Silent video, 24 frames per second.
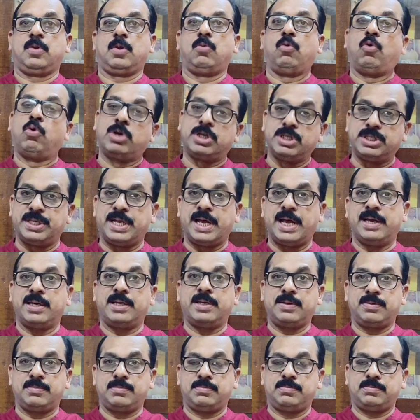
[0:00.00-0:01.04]
What is
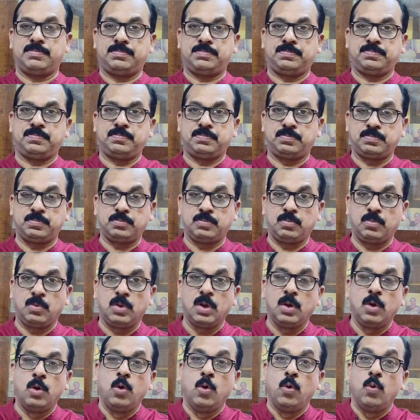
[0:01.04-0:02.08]
that?
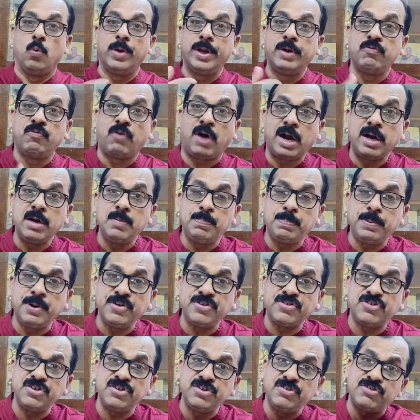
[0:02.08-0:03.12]
When one
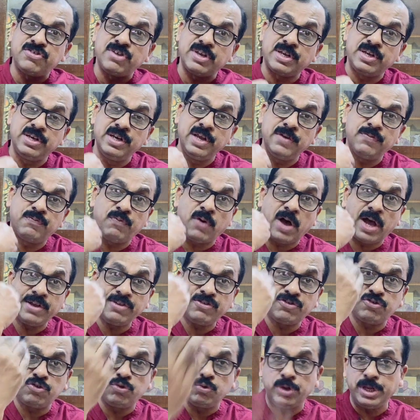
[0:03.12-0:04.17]
person
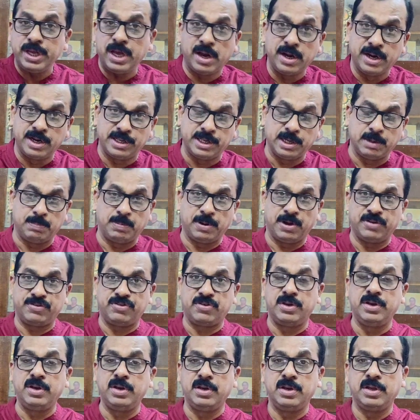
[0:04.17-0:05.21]
signifies to the another
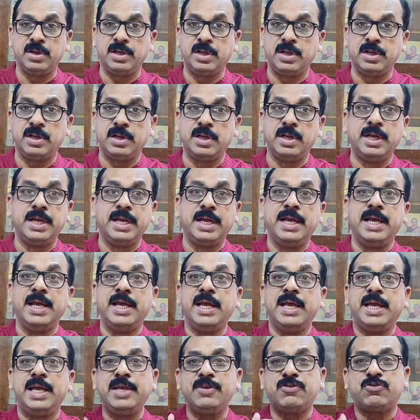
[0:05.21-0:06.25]
person
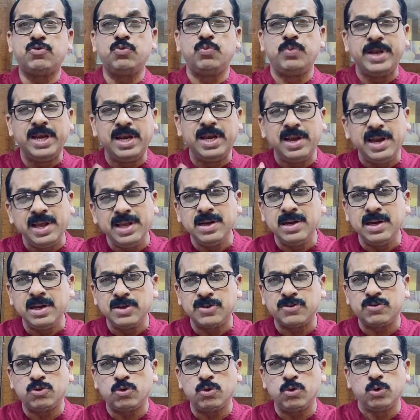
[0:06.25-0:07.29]
his
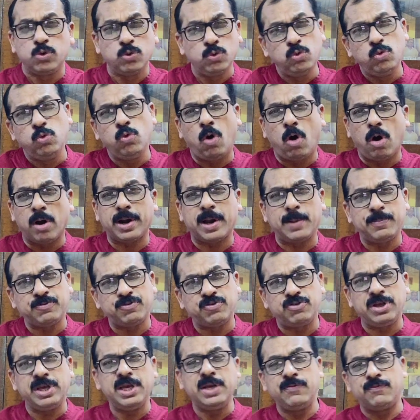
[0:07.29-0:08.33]
willingness to do or
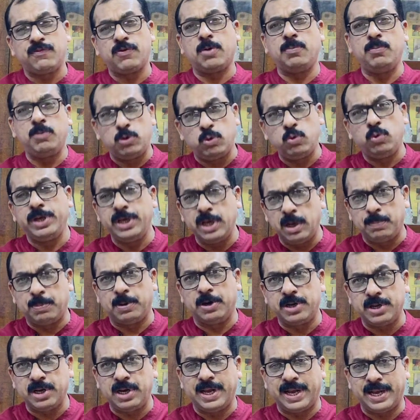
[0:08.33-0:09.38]
abstain from doing a
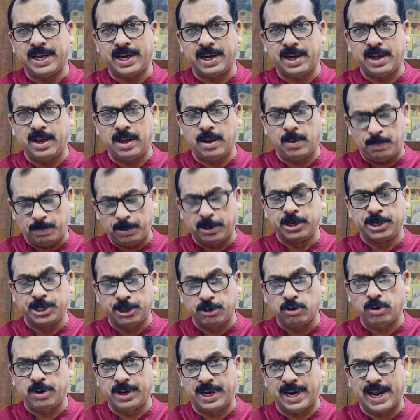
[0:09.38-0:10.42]

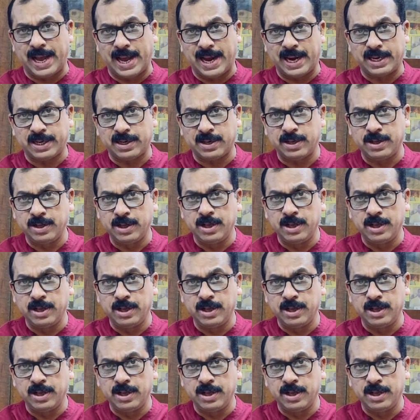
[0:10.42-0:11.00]
particular act